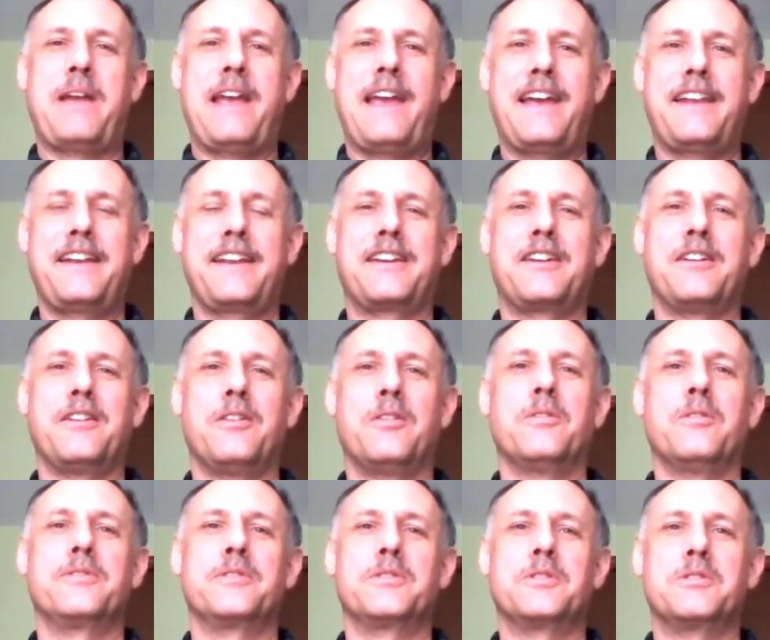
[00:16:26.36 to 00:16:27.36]
panic
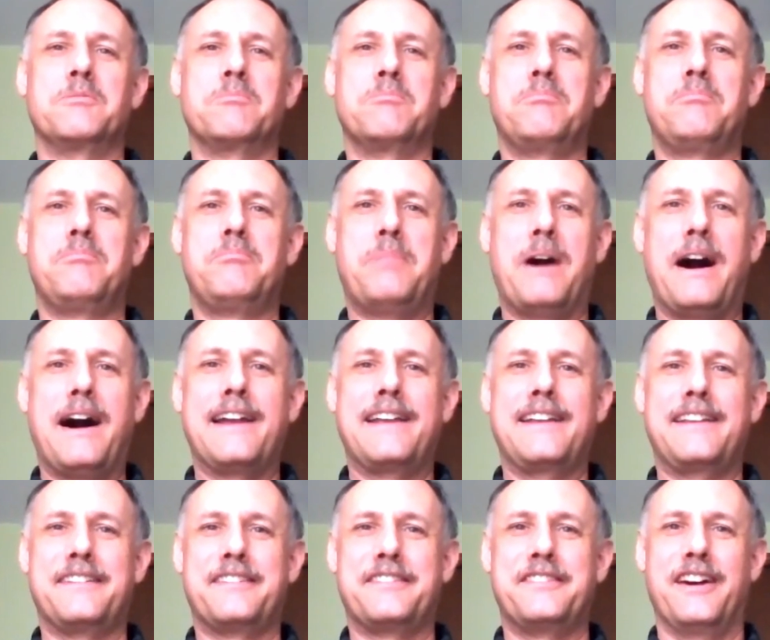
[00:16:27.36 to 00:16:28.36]
over
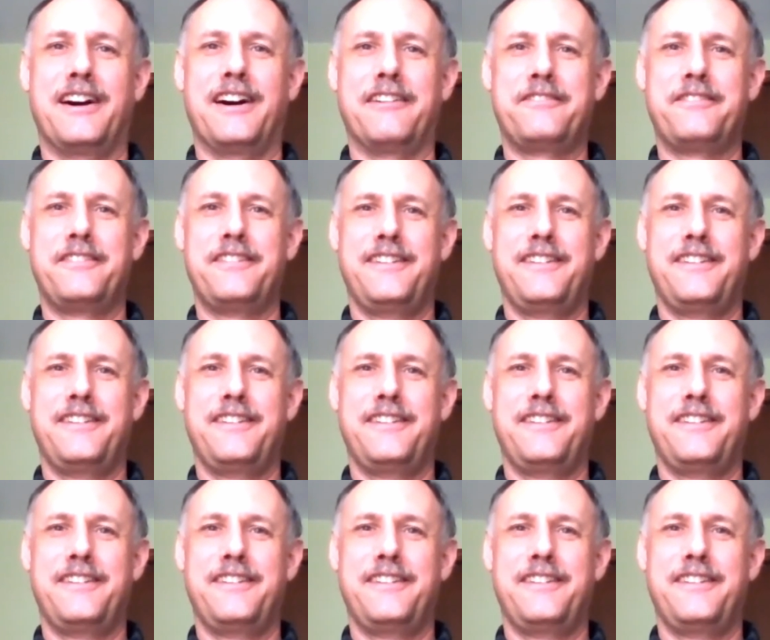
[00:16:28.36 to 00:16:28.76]
buying stuff.